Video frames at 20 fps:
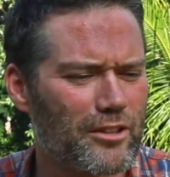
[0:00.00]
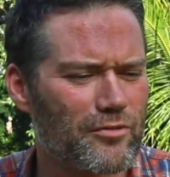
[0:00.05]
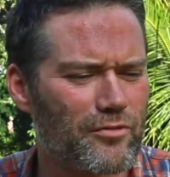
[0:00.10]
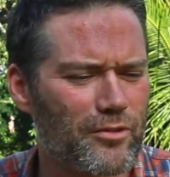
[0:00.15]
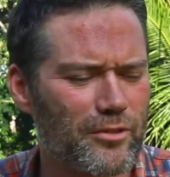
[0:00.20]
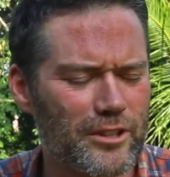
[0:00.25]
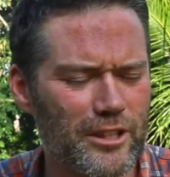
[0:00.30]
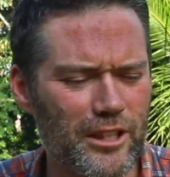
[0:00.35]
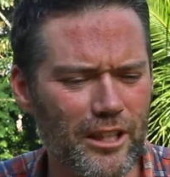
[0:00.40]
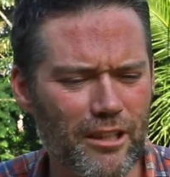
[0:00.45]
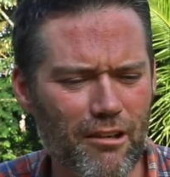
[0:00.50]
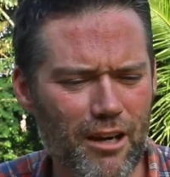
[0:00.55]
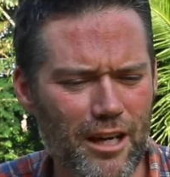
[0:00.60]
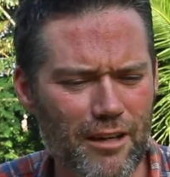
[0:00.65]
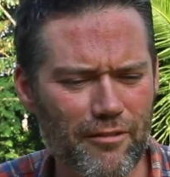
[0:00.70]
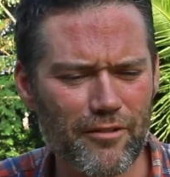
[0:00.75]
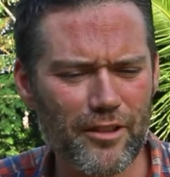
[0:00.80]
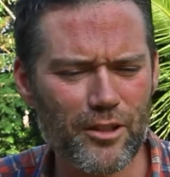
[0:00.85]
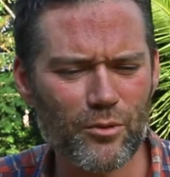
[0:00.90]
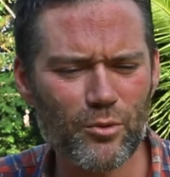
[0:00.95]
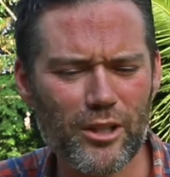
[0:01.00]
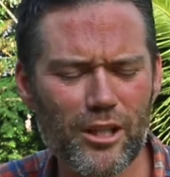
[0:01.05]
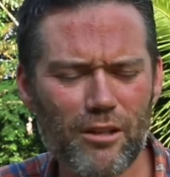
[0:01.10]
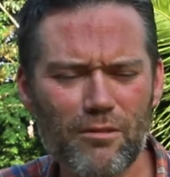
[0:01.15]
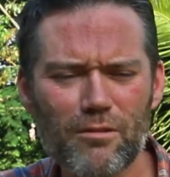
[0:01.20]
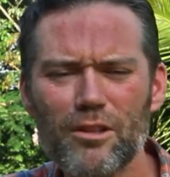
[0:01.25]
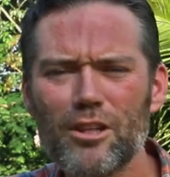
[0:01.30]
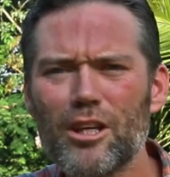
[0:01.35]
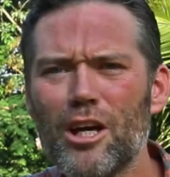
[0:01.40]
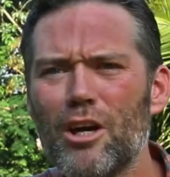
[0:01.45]
for Geographic, we
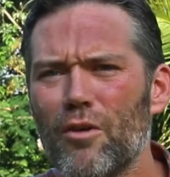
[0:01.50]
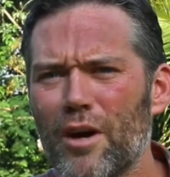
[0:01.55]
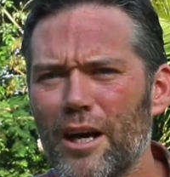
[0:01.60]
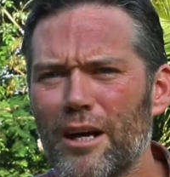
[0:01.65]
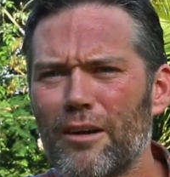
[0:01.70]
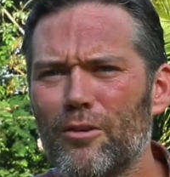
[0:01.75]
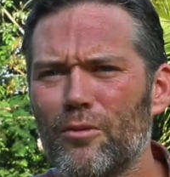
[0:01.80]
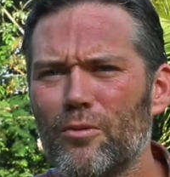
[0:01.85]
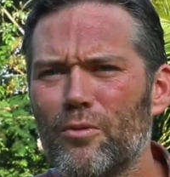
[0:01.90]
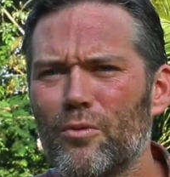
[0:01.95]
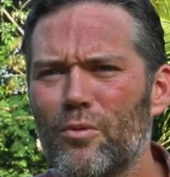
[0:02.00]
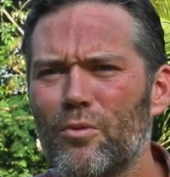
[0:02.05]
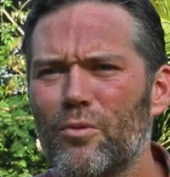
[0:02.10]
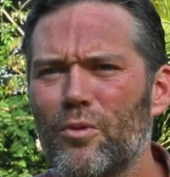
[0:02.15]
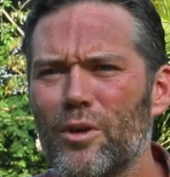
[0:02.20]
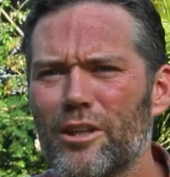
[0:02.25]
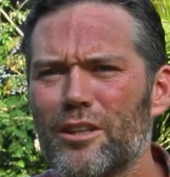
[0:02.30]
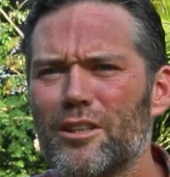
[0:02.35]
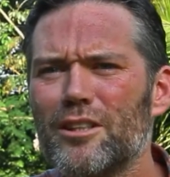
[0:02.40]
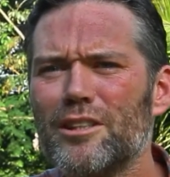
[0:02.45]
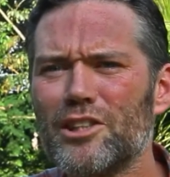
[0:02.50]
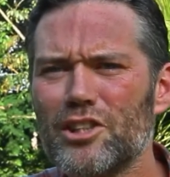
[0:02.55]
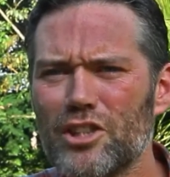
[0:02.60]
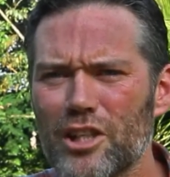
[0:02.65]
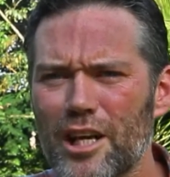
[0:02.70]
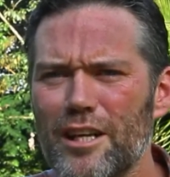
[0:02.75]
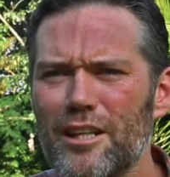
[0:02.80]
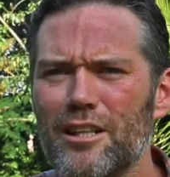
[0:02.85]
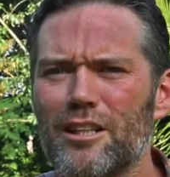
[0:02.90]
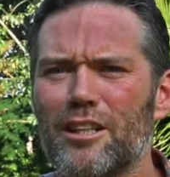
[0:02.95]
don't go out with an
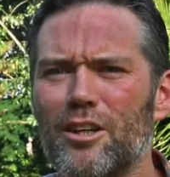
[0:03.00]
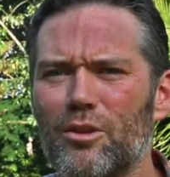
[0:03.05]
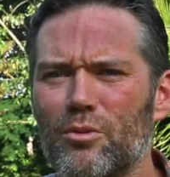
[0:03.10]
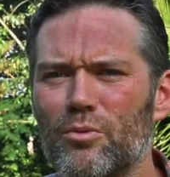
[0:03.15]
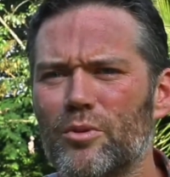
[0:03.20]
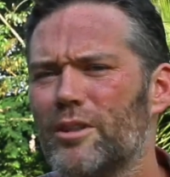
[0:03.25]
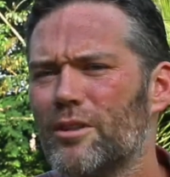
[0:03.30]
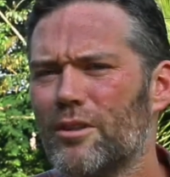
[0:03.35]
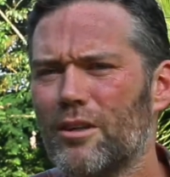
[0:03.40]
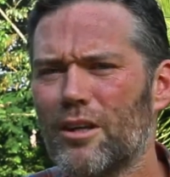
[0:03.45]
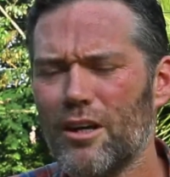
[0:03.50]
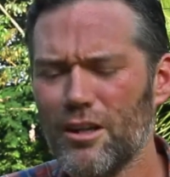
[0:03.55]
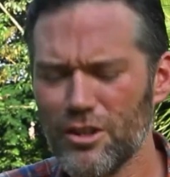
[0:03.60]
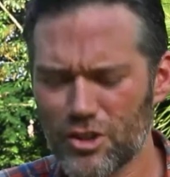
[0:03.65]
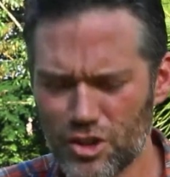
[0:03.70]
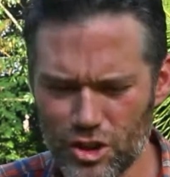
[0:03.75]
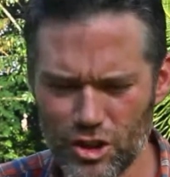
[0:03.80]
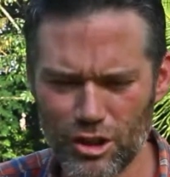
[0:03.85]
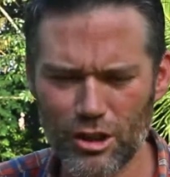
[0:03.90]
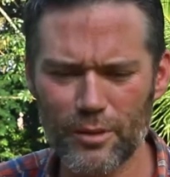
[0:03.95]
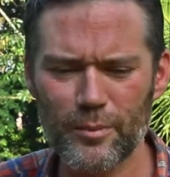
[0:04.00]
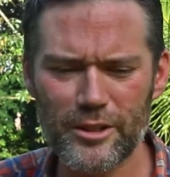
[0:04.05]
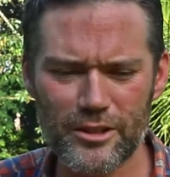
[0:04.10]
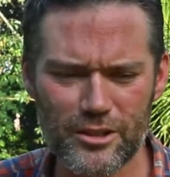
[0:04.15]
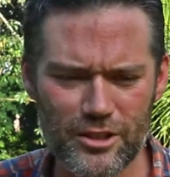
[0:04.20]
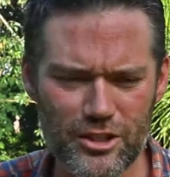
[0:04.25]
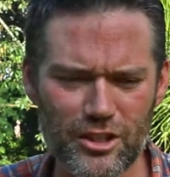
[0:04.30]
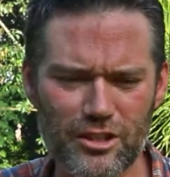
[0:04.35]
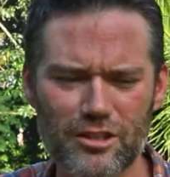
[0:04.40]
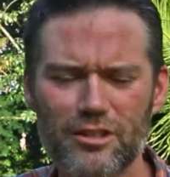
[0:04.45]
agenda. Our job is
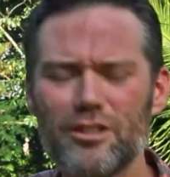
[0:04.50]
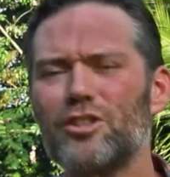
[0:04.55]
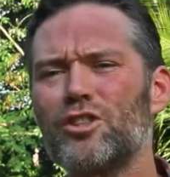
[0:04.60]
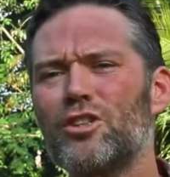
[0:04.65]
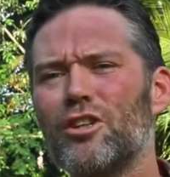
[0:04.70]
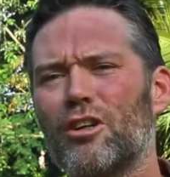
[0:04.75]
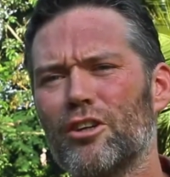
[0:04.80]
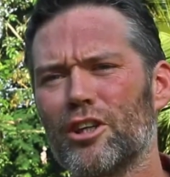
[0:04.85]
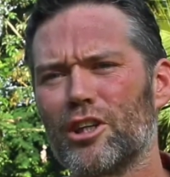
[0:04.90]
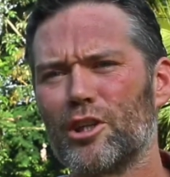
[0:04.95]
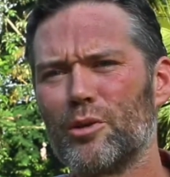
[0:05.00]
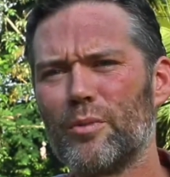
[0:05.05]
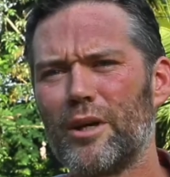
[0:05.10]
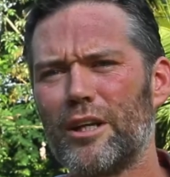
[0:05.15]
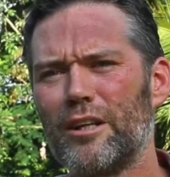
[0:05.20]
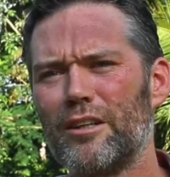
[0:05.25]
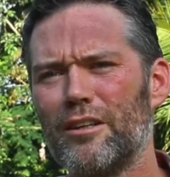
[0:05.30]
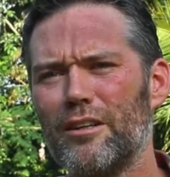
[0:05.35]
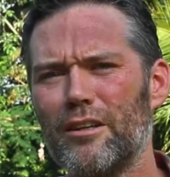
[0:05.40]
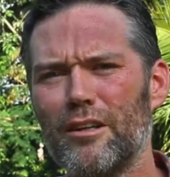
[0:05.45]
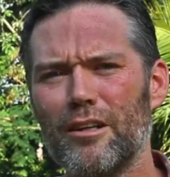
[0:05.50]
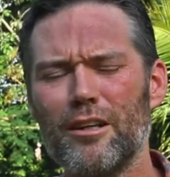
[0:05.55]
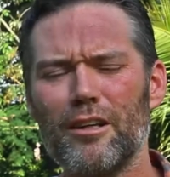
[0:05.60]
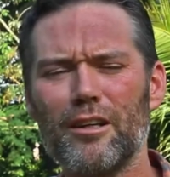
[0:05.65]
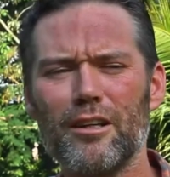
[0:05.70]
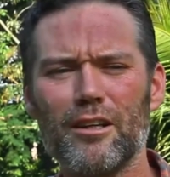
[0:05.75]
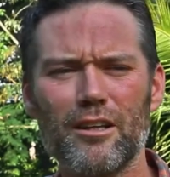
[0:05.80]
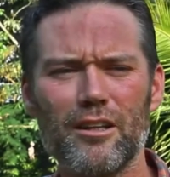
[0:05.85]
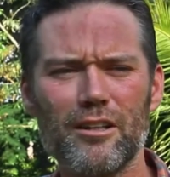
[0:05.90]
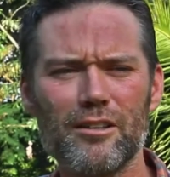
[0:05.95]
just to document
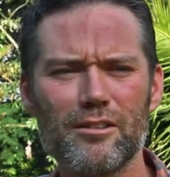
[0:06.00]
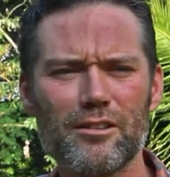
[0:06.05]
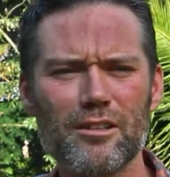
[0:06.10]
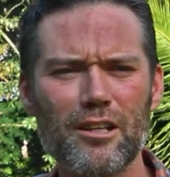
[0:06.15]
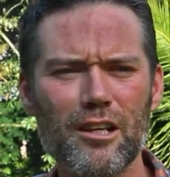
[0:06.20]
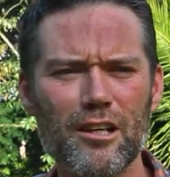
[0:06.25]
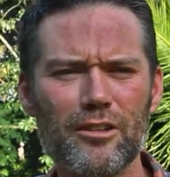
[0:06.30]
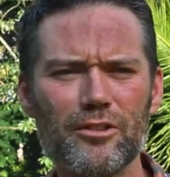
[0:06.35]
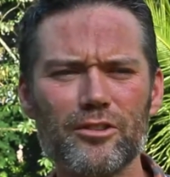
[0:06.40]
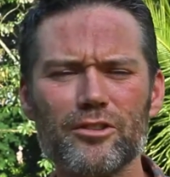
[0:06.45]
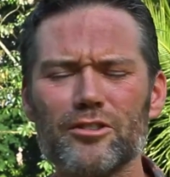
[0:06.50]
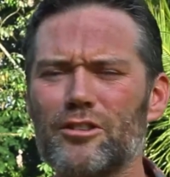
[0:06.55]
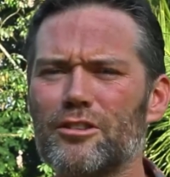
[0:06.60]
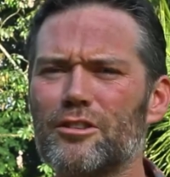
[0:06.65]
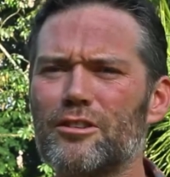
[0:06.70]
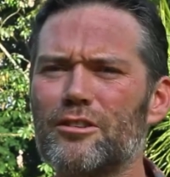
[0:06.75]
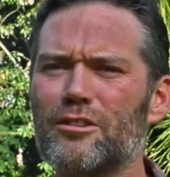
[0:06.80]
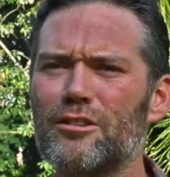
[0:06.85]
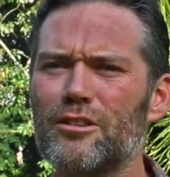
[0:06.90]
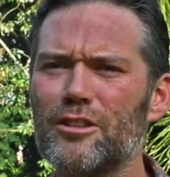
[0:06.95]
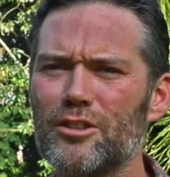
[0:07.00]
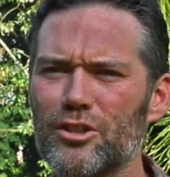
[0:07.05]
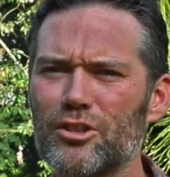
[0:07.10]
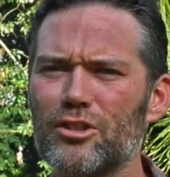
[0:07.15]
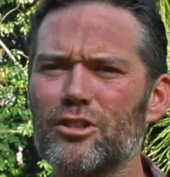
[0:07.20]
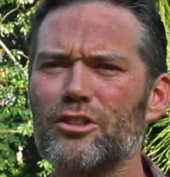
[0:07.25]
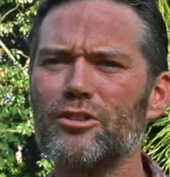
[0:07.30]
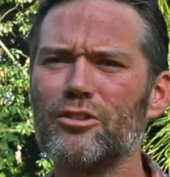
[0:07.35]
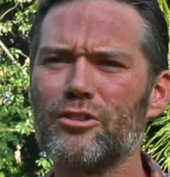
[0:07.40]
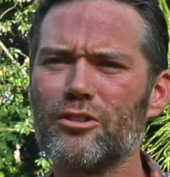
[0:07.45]
as close to the
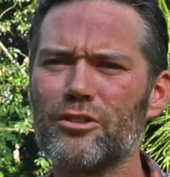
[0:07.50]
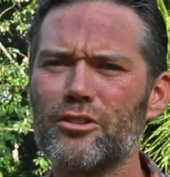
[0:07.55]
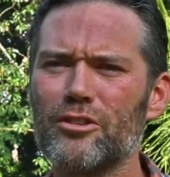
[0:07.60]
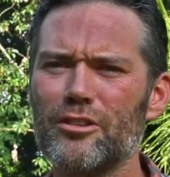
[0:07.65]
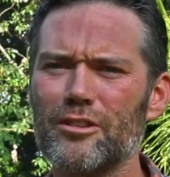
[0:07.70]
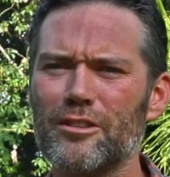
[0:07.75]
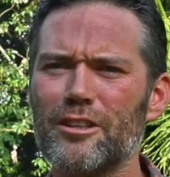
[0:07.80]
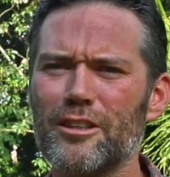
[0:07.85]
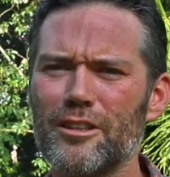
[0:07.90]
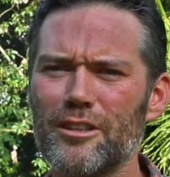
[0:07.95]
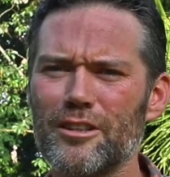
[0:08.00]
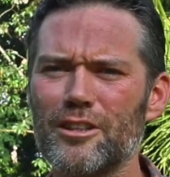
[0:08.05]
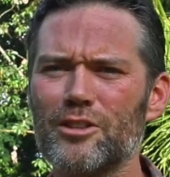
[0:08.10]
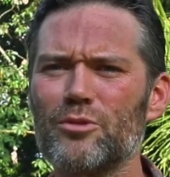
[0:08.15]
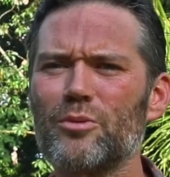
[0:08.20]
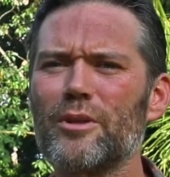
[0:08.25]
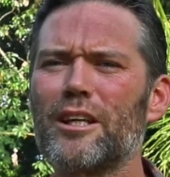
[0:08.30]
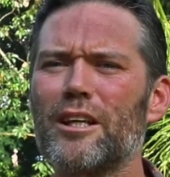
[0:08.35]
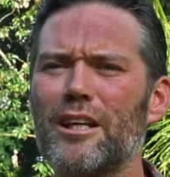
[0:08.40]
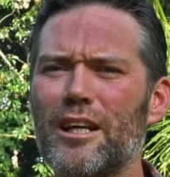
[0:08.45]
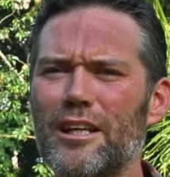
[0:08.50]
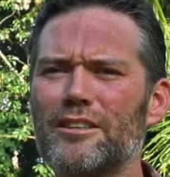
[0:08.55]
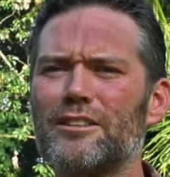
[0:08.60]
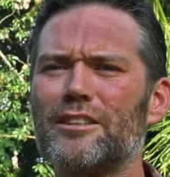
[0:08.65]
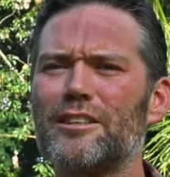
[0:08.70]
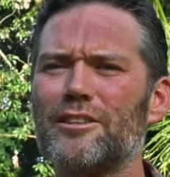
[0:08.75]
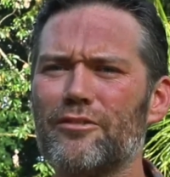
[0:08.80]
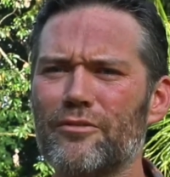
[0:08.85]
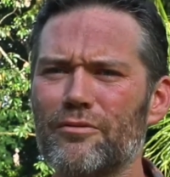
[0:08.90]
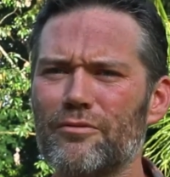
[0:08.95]
truth as we can
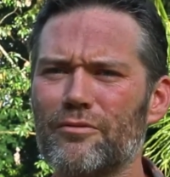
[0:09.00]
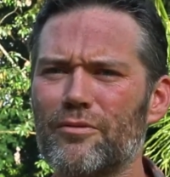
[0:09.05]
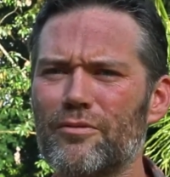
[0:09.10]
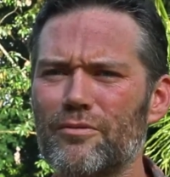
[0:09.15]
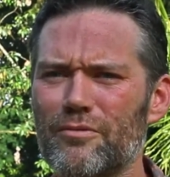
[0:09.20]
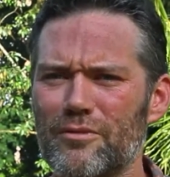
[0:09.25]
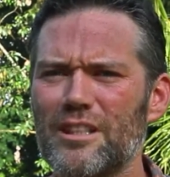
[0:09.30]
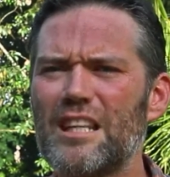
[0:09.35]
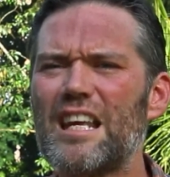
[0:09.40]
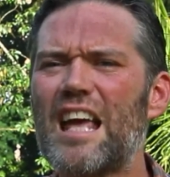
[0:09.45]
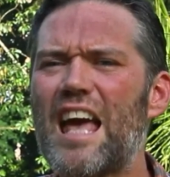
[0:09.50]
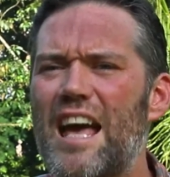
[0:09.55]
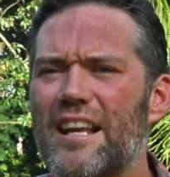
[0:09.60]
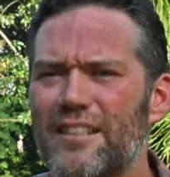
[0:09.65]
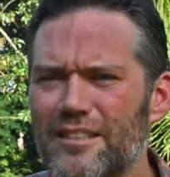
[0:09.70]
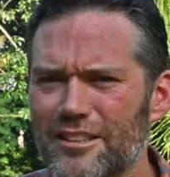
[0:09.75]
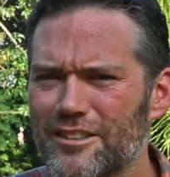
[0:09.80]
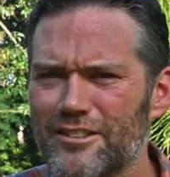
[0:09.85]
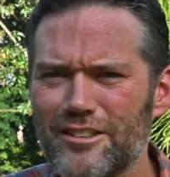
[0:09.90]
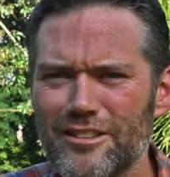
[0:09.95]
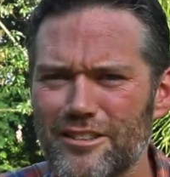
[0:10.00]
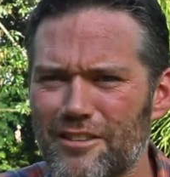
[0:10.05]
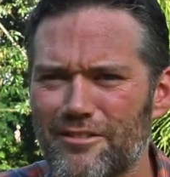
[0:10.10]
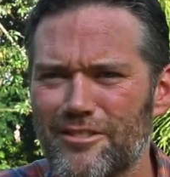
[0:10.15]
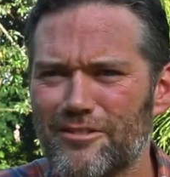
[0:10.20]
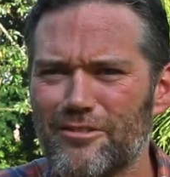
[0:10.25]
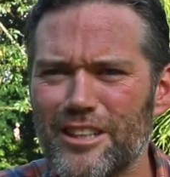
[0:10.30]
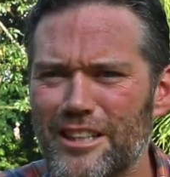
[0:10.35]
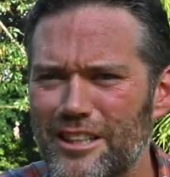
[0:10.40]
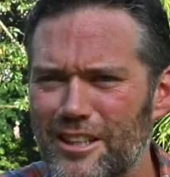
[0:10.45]
actually get, because you never
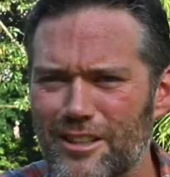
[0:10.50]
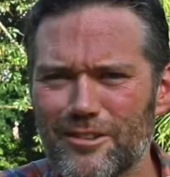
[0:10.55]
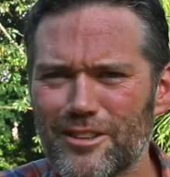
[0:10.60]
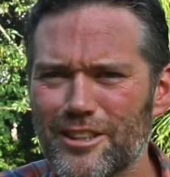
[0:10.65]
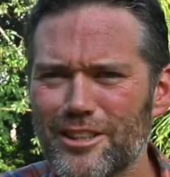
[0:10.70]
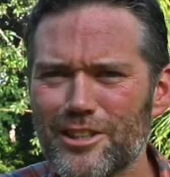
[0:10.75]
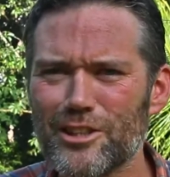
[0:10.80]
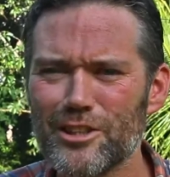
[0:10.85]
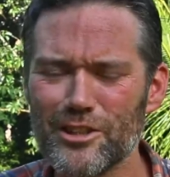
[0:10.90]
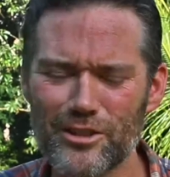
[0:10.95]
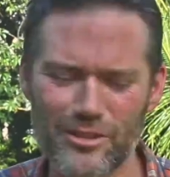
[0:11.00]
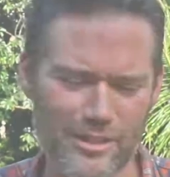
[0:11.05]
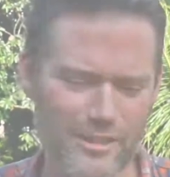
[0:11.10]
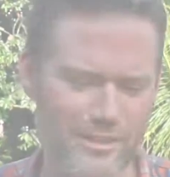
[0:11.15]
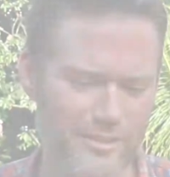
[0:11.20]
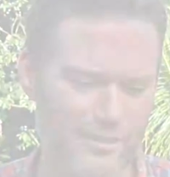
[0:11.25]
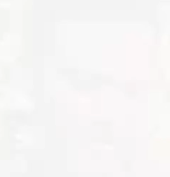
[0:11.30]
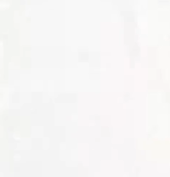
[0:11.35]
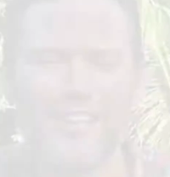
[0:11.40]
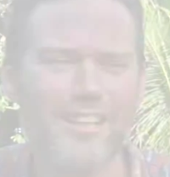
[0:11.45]
really know what the truth is.